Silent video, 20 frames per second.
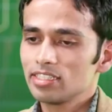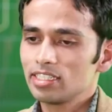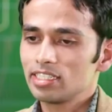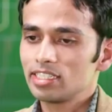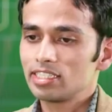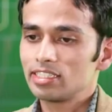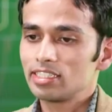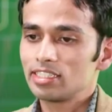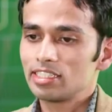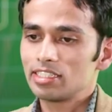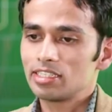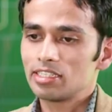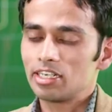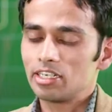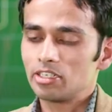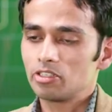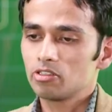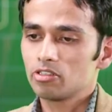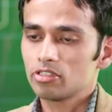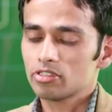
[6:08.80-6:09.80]
thing in the
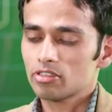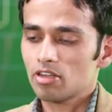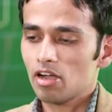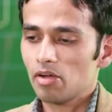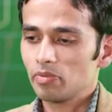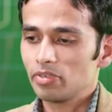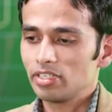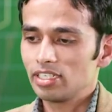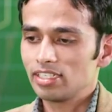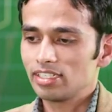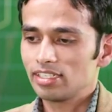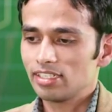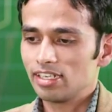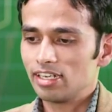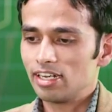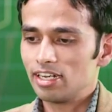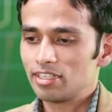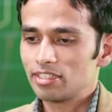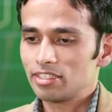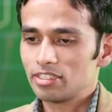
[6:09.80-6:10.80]
Dukascopy
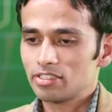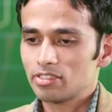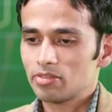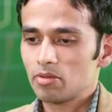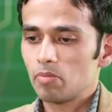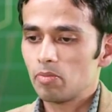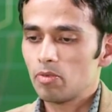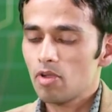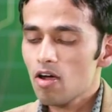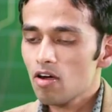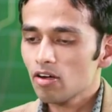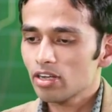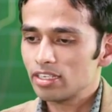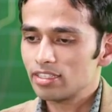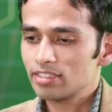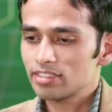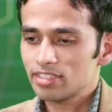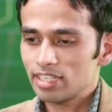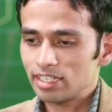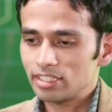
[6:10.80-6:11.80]
this blog
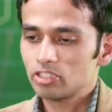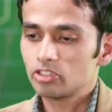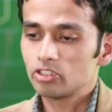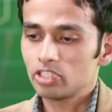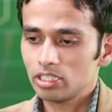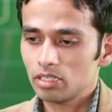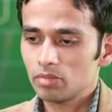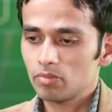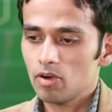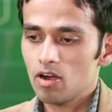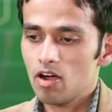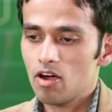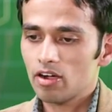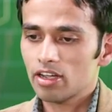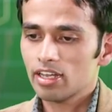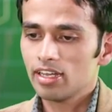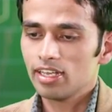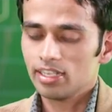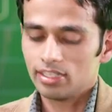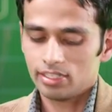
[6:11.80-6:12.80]
is that trader
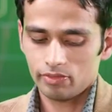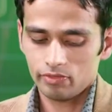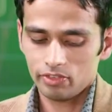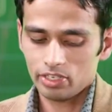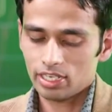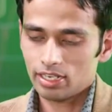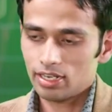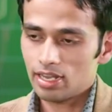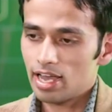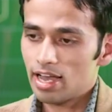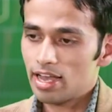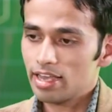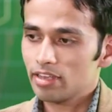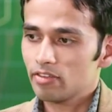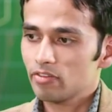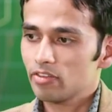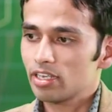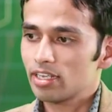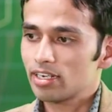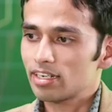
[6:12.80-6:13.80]
blog, that we can
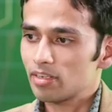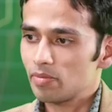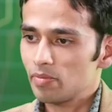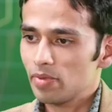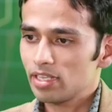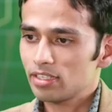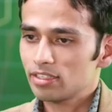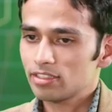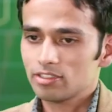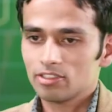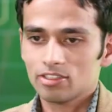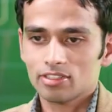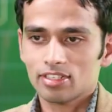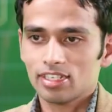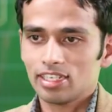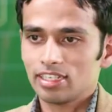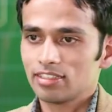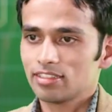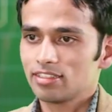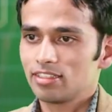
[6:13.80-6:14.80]
like, we can comment, just
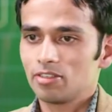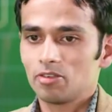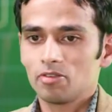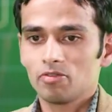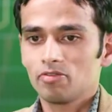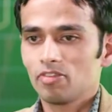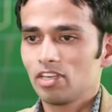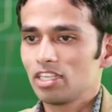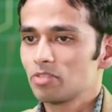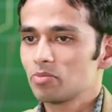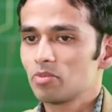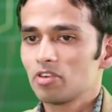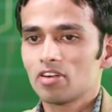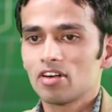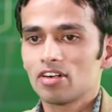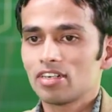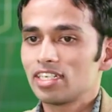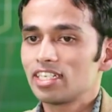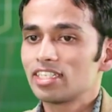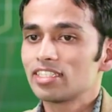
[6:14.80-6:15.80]
like
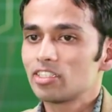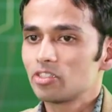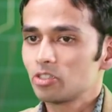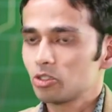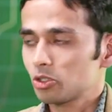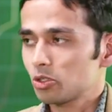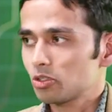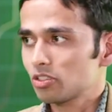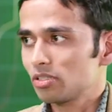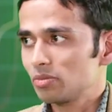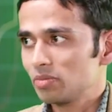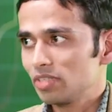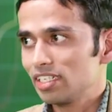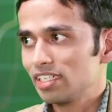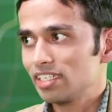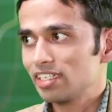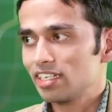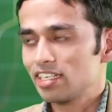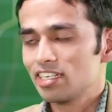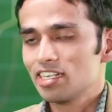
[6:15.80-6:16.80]
Facebook or other social
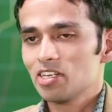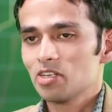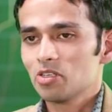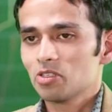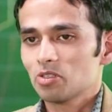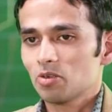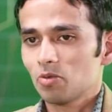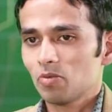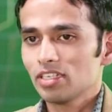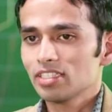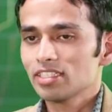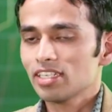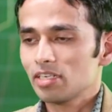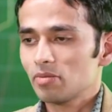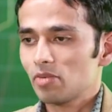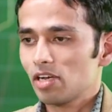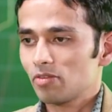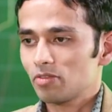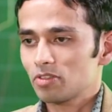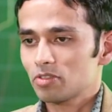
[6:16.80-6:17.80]
media. So one
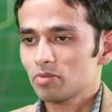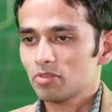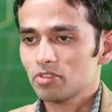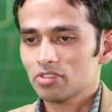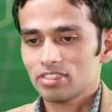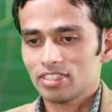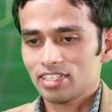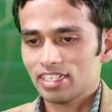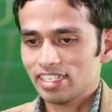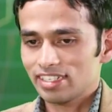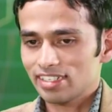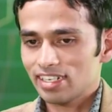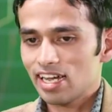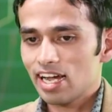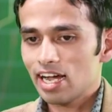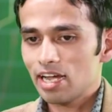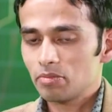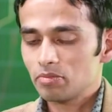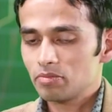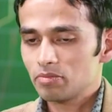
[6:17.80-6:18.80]
time I was posting like,
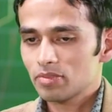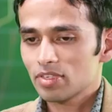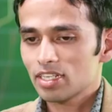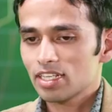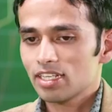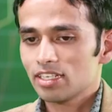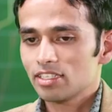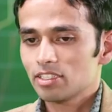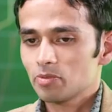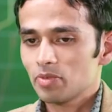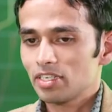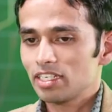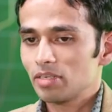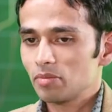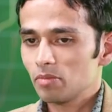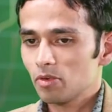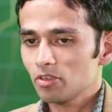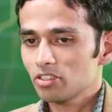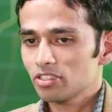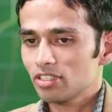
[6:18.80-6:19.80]
I'm
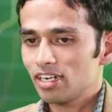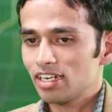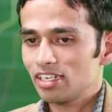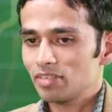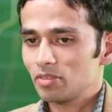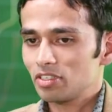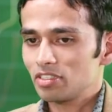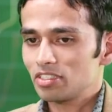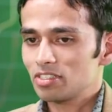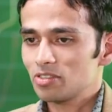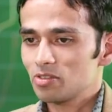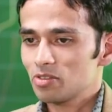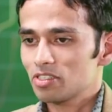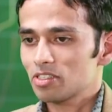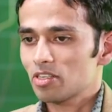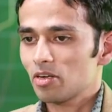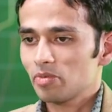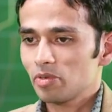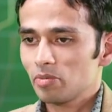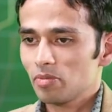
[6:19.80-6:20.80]
spending more time on the
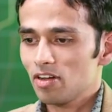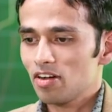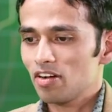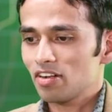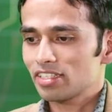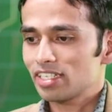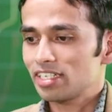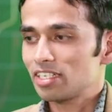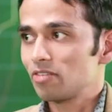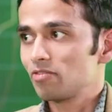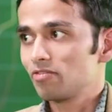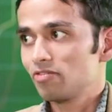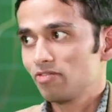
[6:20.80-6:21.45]
Dukascopy blog than on